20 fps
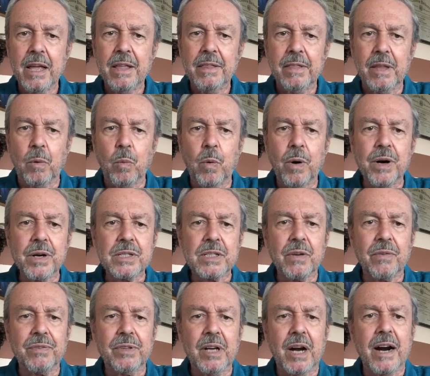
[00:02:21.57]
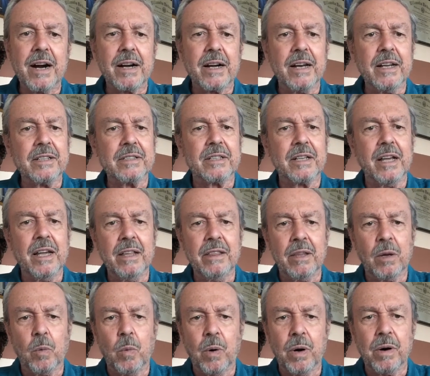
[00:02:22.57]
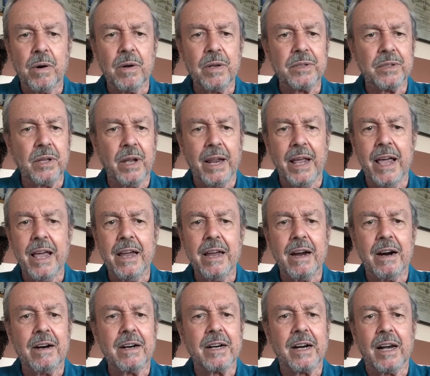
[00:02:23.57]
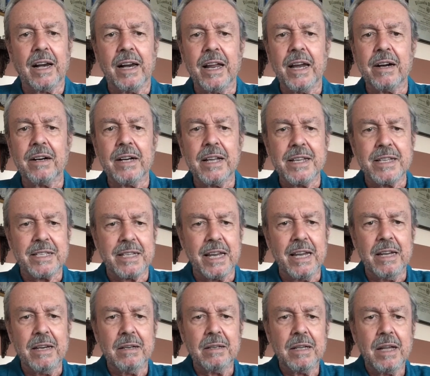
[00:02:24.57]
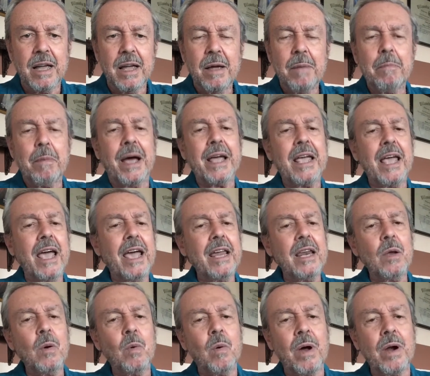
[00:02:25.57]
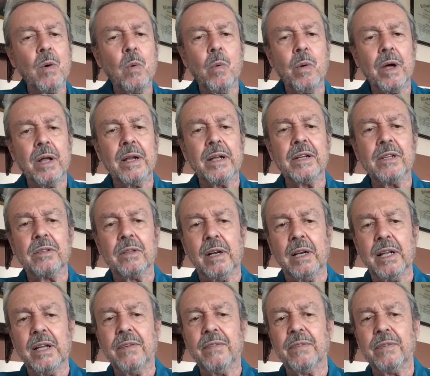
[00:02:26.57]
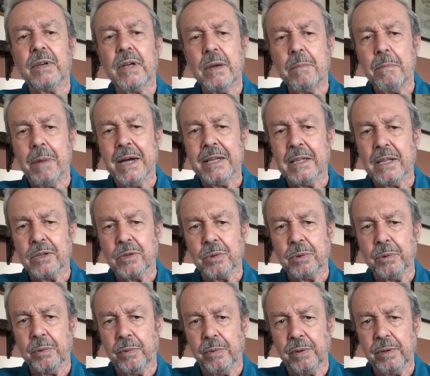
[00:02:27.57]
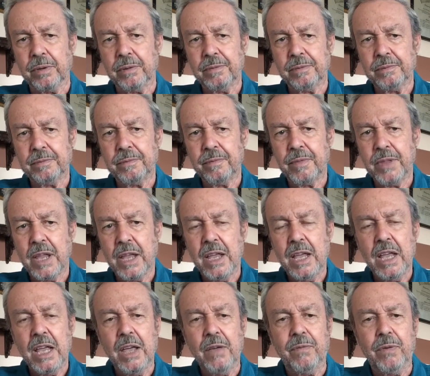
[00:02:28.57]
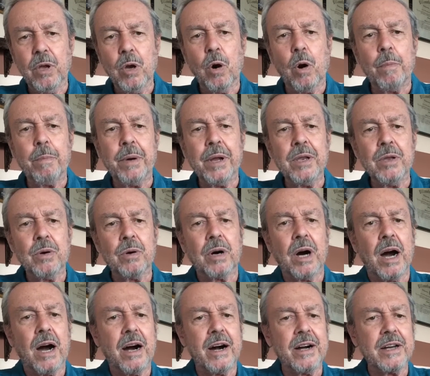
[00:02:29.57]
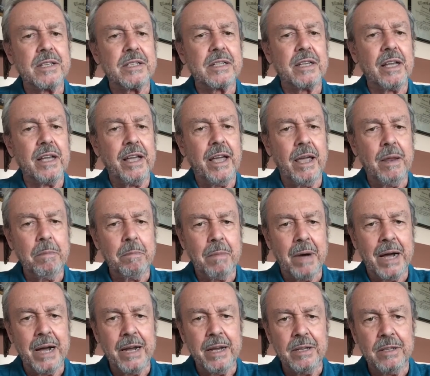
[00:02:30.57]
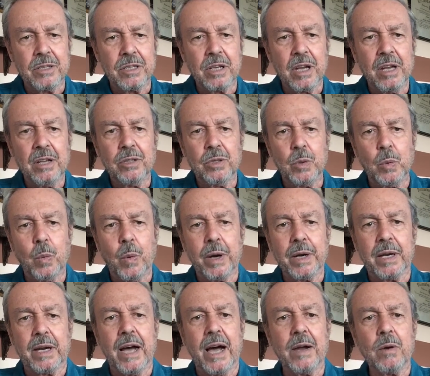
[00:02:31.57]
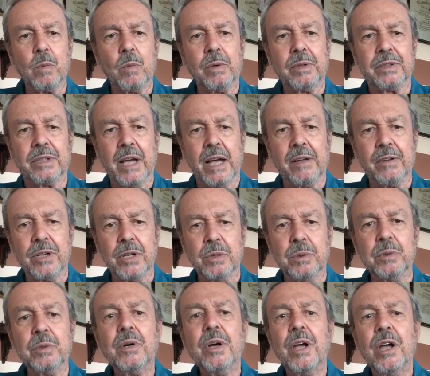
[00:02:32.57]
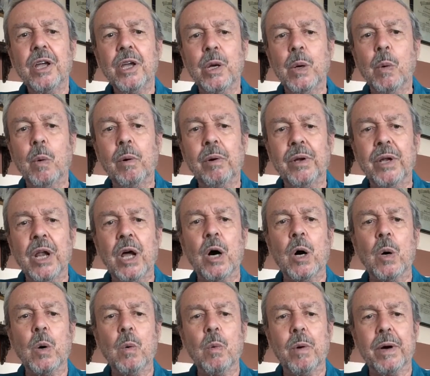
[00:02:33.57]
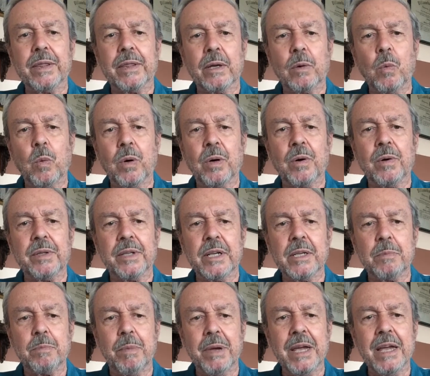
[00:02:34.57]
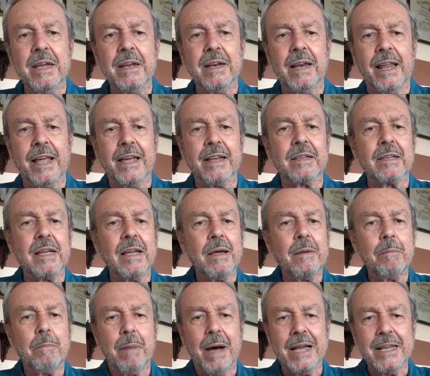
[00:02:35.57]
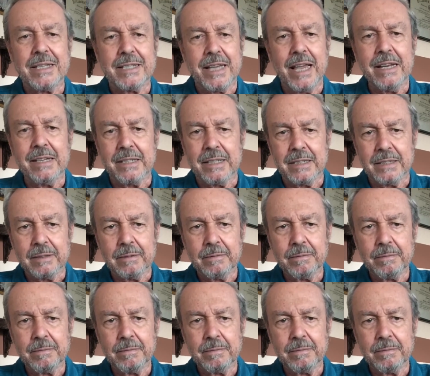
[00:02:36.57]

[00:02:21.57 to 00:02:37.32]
The works of darkness in the world today are clearly seen by anyone willing to live by the truth. If you open your hearts and minds to what God will tell you, you will know what the world is being led by Satan.